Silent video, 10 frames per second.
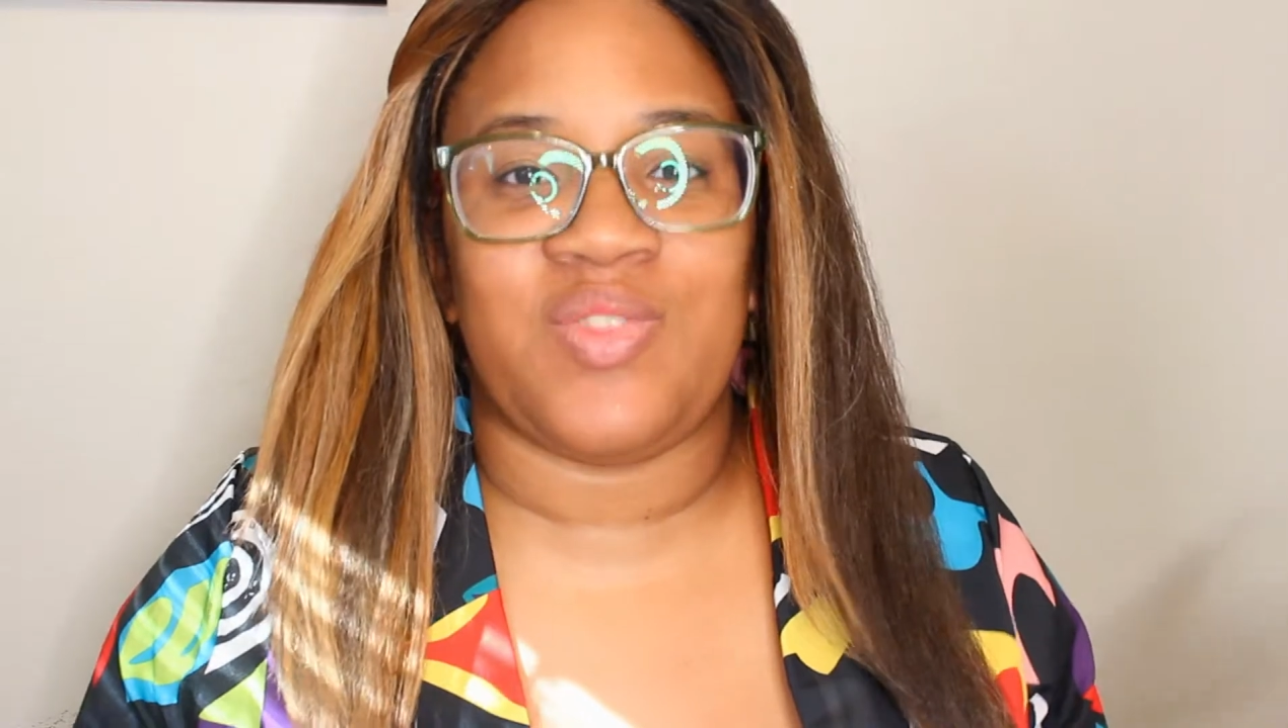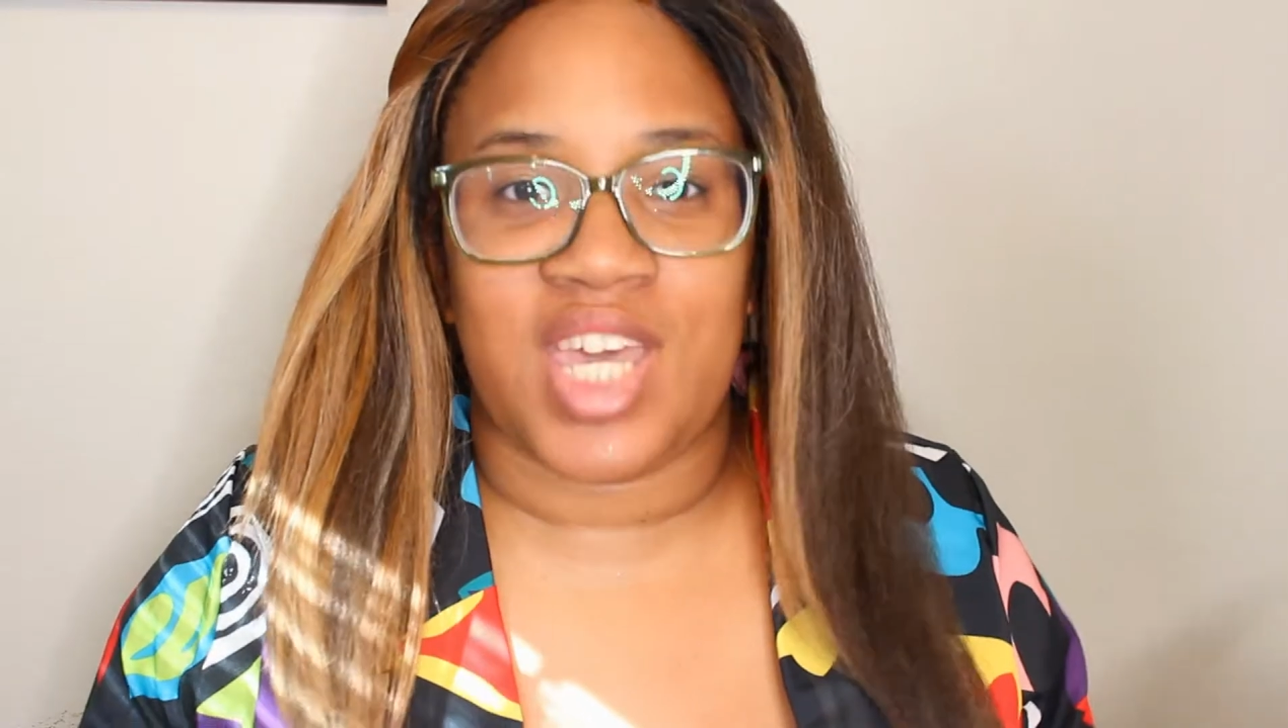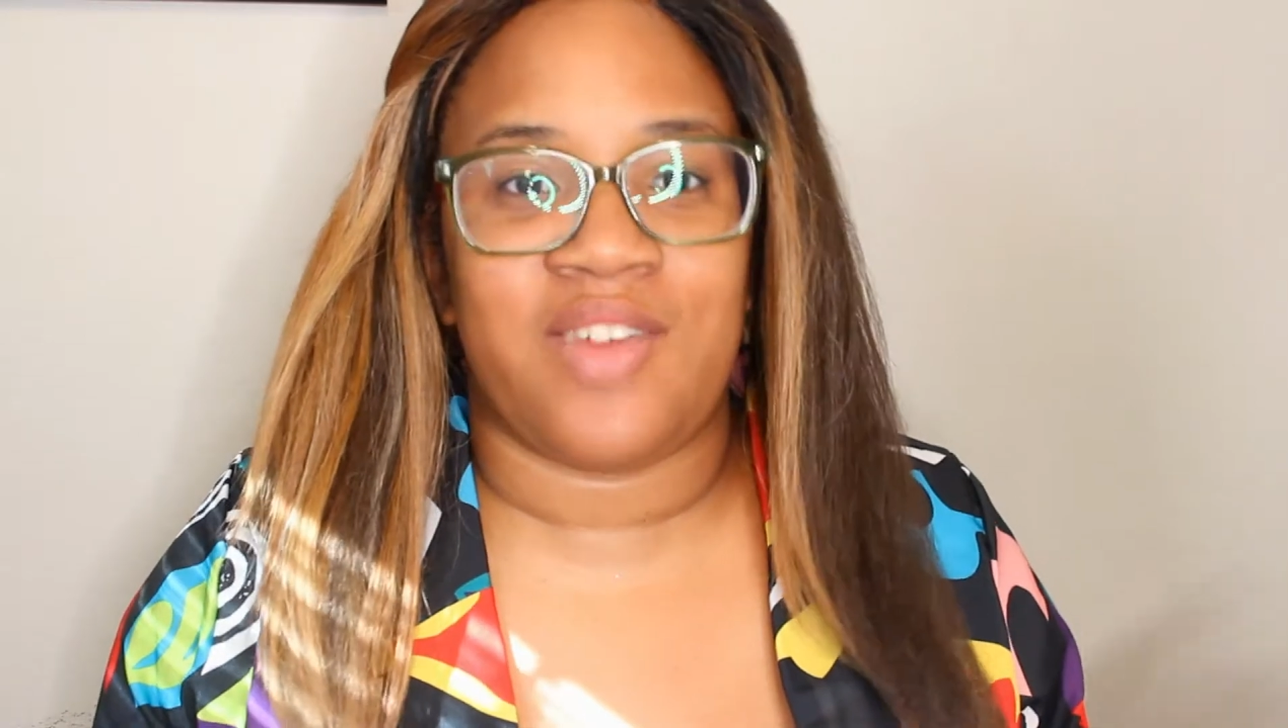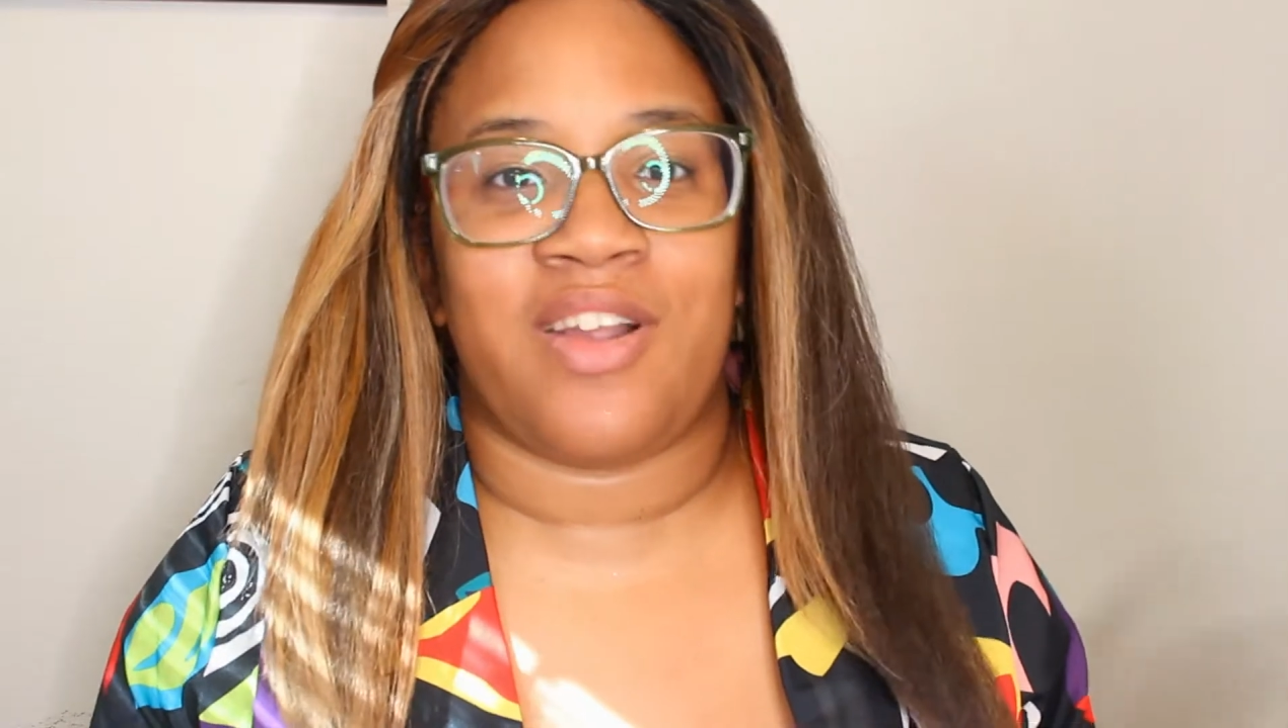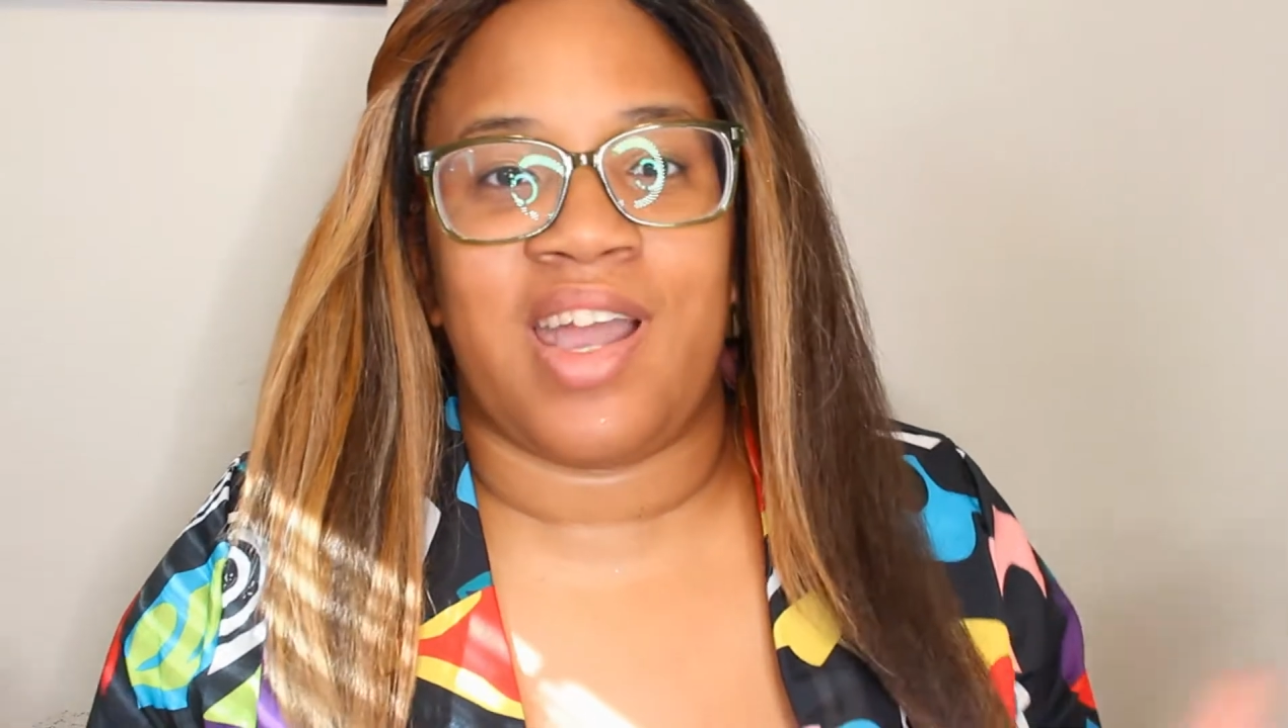
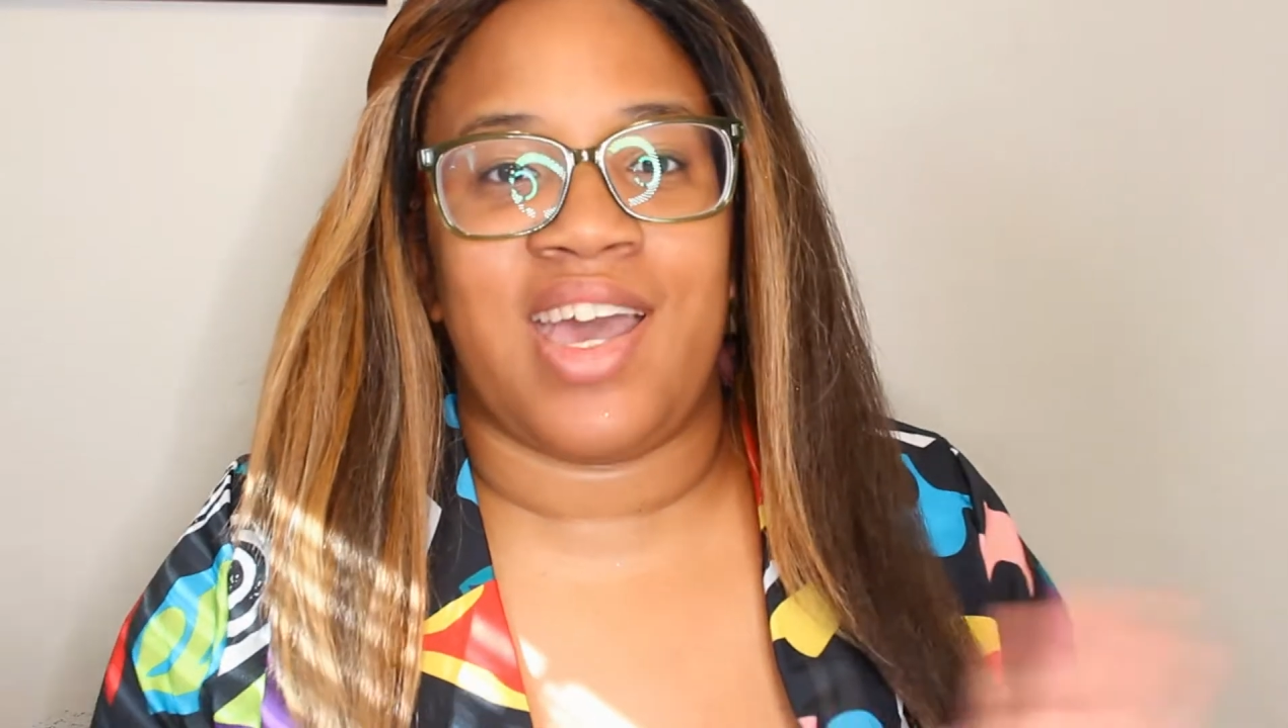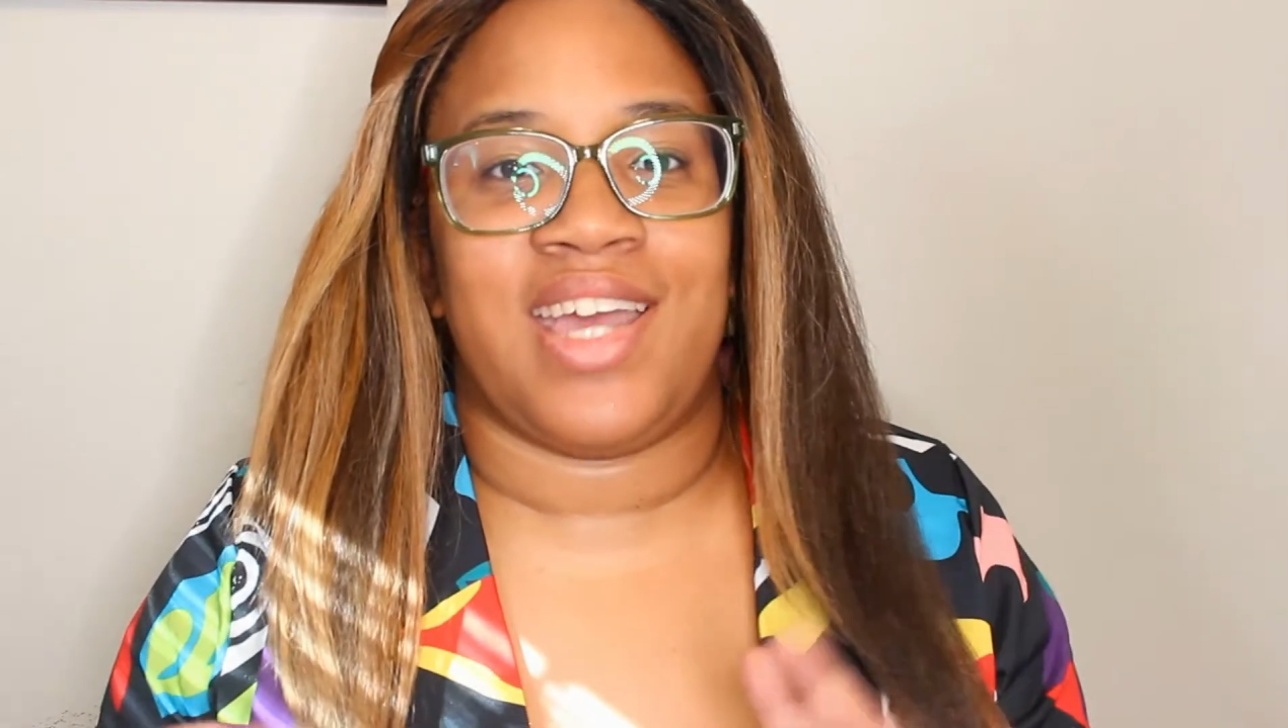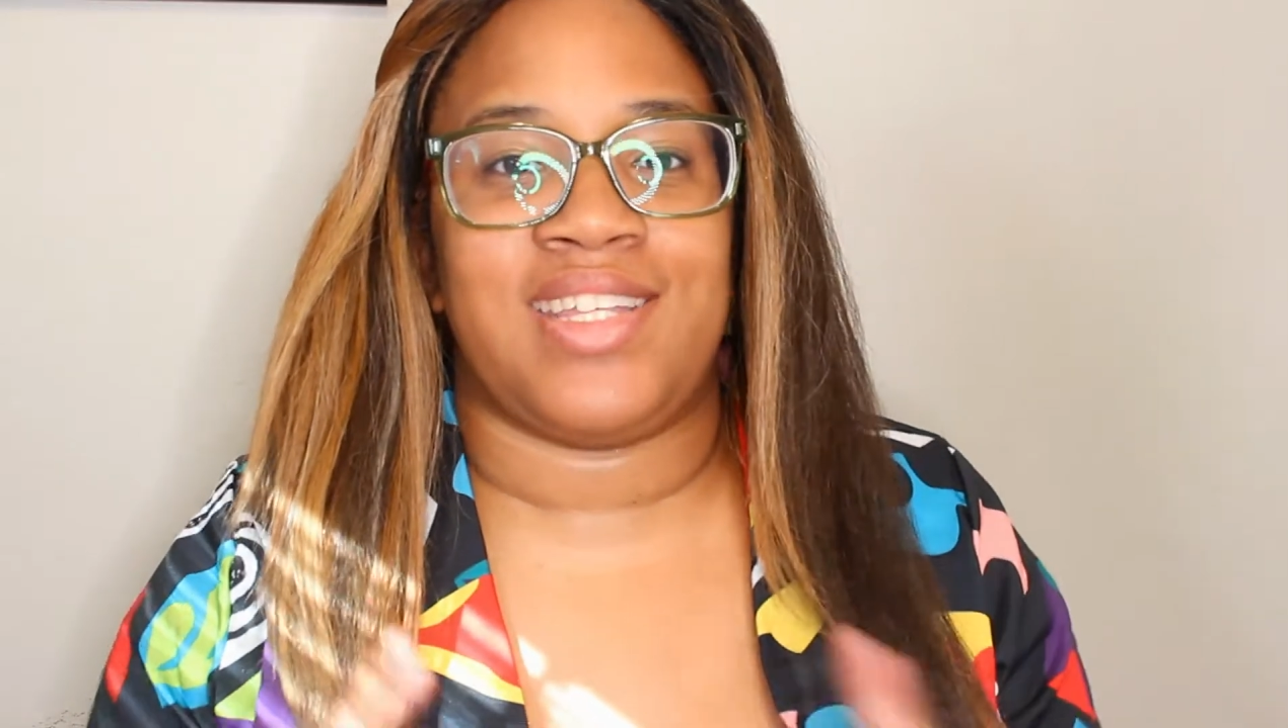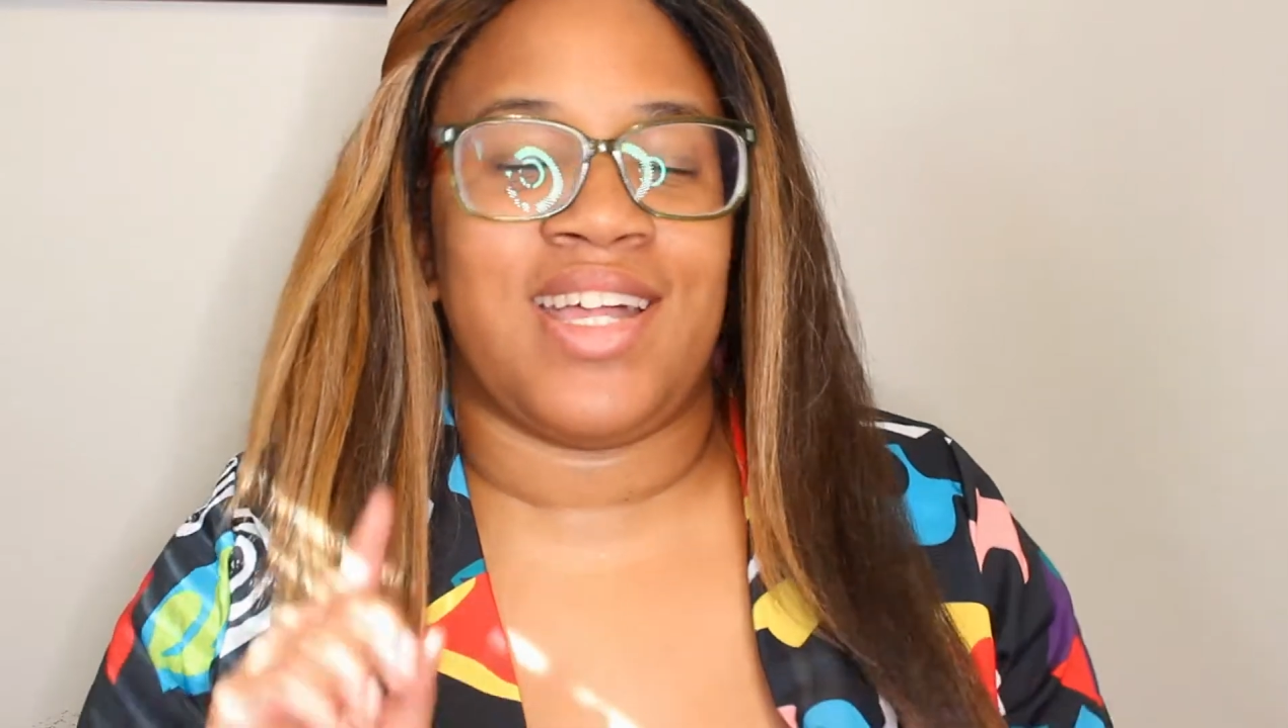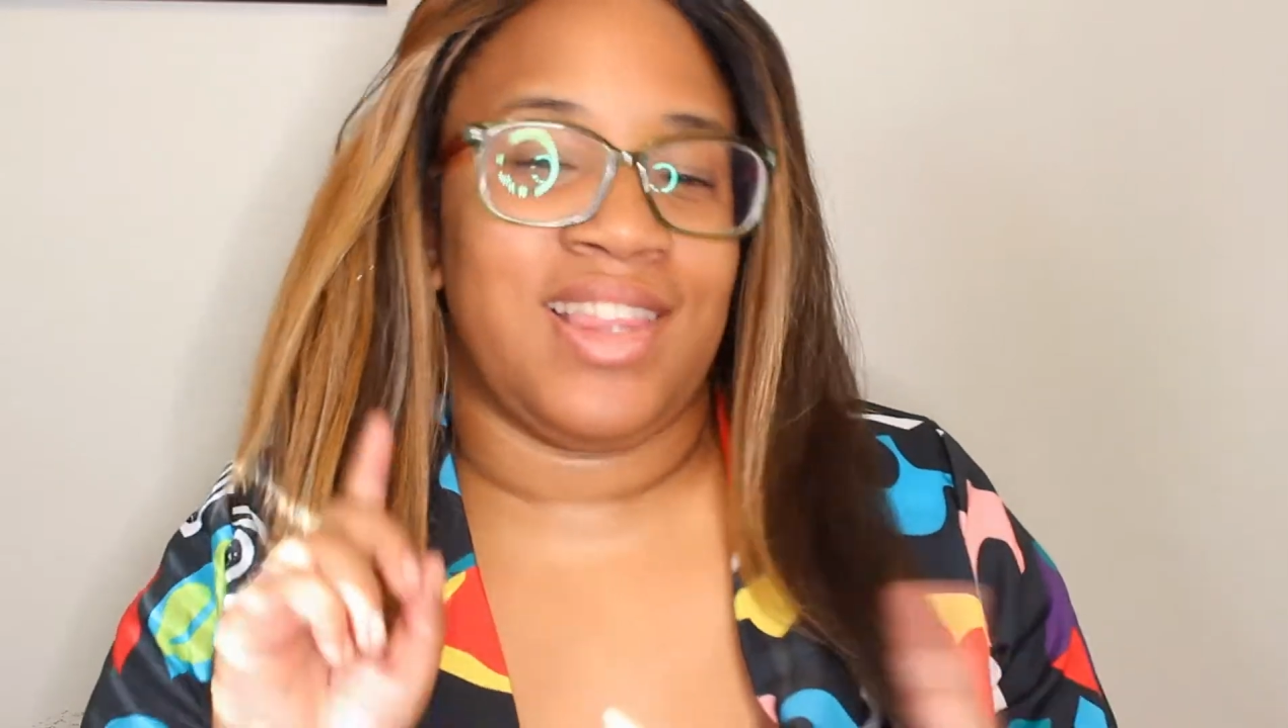favorite,